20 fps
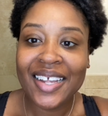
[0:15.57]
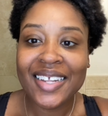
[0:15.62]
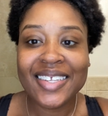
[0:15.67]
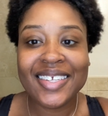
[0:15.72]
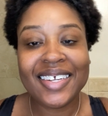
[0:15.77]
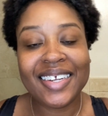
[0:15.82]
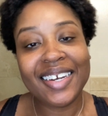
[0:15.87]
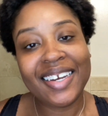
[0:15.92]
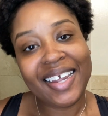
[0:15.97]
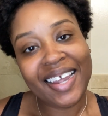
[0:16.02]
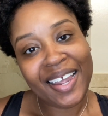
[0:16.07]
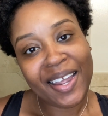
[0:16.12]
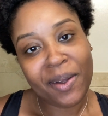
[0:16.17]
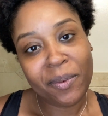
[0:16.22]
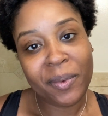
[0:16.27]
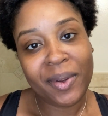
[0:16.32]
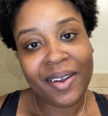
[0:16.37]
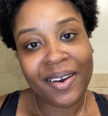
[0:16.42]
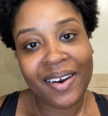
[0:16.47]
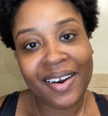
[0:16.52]
Today
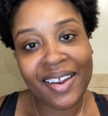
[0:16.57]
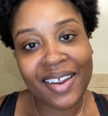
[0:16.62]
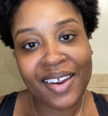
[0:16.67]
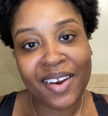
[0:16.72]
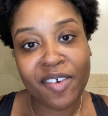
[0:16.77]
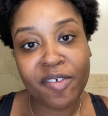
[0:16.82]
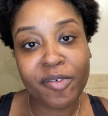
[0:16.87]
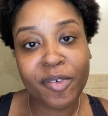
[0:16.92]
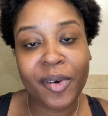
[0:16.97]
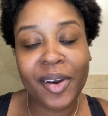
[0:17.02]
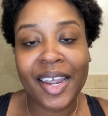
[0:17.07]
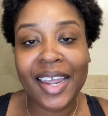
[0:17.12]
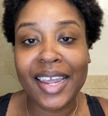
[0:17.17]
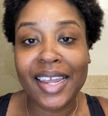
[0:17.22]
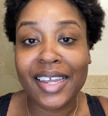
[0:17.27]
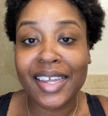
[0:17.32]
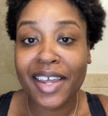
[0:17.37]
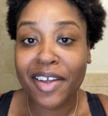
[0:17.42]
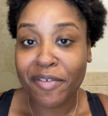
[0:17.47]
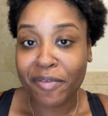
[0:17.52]
we are here for a
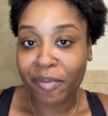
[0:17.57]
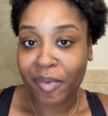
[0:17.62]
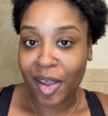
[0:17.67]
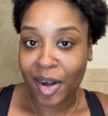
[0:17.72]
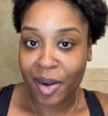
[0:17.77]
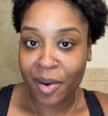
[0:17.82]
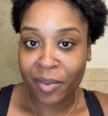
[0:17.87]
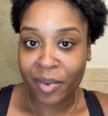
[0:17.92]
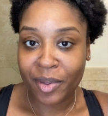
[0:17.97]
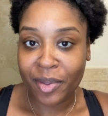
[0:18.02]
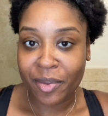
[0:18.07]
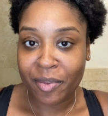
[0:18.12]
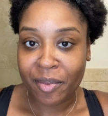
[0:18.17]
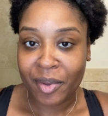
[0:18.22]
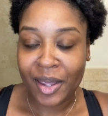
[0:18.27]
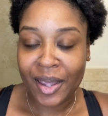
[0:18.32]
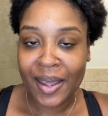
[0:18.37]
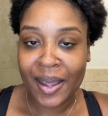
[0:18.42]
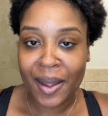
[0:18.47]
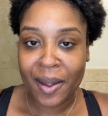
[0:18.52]
get ready with
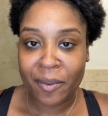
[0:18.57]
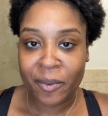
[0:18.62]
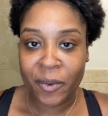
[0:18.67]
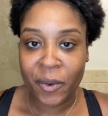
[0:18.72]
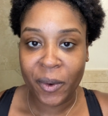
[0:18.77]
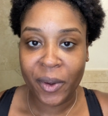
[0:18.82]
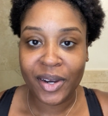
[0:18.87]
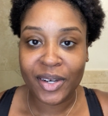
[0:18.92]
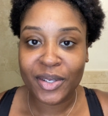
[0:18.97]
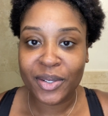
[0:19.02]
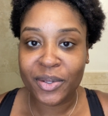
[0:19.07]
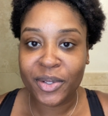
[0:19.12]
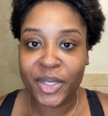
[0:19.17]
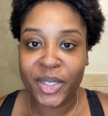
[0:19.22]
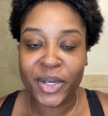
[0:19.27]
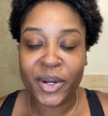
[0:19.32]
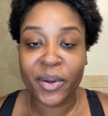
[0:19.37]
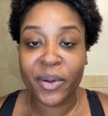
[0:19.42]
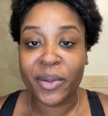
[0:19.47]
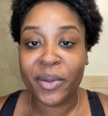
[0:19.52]
me. I'm going to
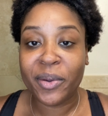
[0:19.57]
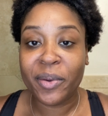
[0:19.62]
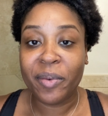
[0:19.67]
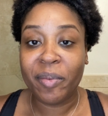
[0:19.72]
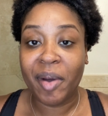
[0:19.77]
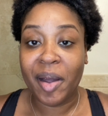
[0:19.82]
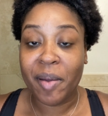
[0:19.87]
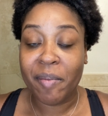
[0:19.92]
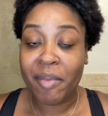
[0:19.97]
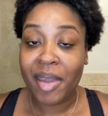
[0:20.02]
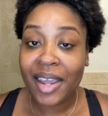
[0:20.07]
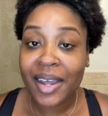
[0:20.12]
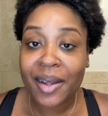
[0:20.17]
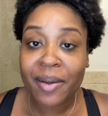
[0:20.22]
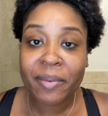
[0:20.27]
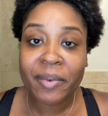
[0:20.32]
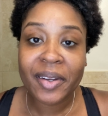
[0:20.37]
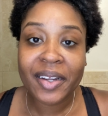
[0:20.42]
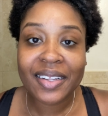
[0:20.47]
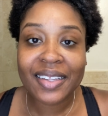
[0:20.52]
show you my
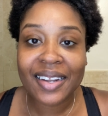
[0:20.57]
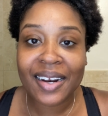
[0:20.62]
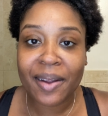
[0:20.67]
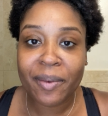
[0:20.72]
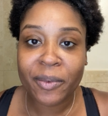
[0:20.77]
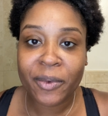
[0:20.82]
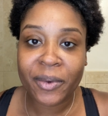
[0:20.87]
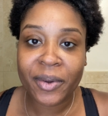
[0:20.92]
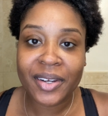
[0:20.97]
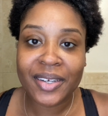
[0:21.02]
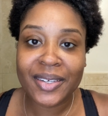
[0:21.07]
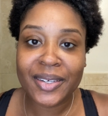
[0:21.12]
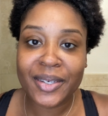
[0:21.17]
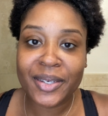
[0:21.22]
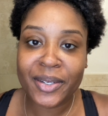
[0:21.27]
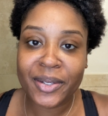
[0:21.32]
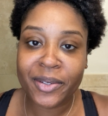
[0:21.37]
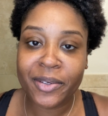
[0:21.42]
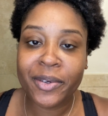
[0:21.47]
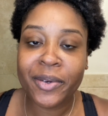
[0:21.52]
makeup look that I'm going to
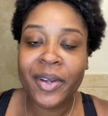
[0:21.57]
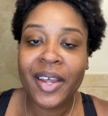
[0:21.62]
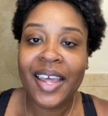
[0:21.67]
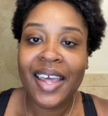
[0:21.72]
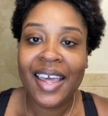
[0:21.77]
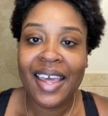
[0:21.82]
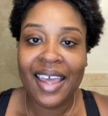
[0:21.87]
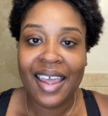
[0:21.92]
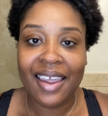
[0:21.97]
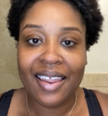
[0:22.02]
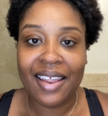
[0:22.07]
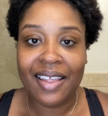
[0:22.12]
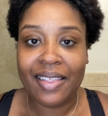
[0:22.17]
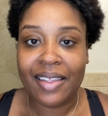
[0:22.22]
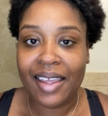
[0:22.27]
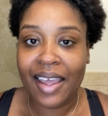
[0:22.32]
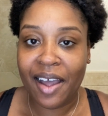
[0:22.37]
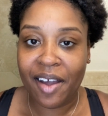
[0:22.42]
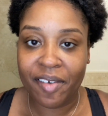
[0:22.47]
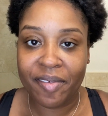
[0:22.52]
do and then
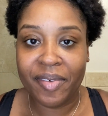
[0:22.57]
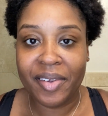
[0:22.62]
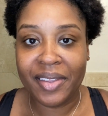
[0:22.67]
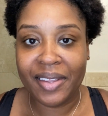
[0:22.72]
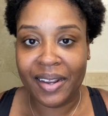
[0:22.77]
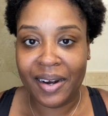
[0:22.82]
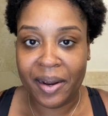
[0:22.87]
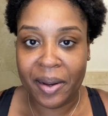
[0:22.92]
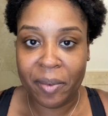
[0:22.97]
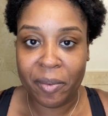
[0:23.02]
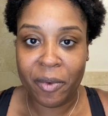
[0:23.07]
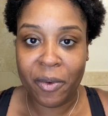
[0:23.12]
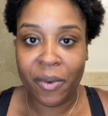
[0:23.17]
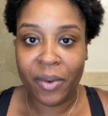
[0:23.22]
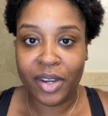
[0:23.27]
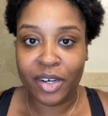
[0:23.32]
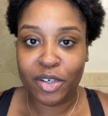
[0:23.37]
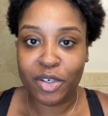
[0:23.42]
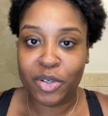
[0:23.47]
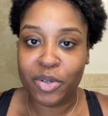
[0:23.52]
the outfit that I'm
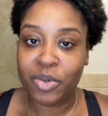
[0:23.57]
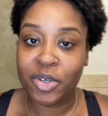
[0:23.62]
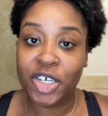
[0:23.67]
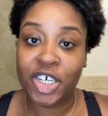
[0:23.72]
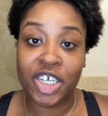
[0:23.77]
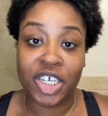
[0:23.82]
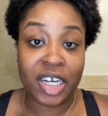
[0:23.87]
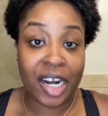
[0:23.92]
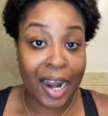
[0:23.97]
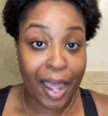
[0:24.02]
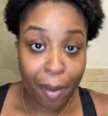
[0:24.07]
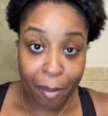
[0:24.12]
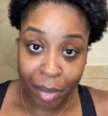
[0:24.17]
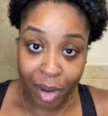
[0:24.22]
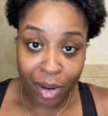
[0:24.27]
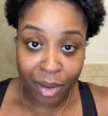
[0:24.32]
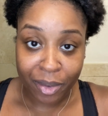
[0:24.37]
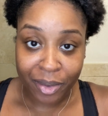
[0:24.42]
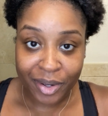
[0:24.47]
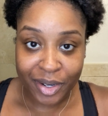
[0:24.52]
going to slap
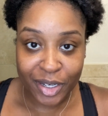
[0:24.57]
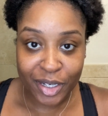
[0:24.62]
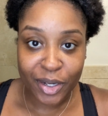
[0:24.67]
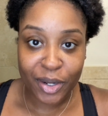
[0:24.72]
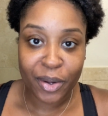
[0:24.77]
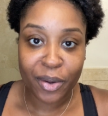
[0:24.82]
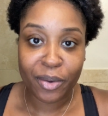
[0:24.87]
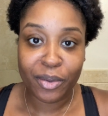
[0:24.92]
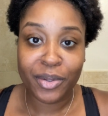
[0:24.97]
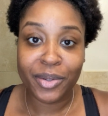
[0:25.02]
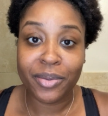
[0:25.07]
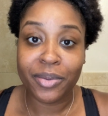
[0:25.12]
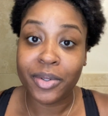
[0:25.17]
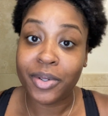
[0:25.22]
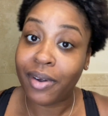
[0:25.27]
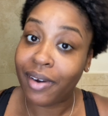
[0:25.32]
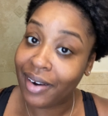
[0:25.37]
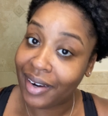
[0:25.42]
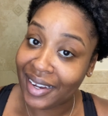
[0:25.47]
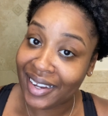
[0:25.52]
on to go to
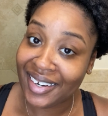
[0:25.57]
Target.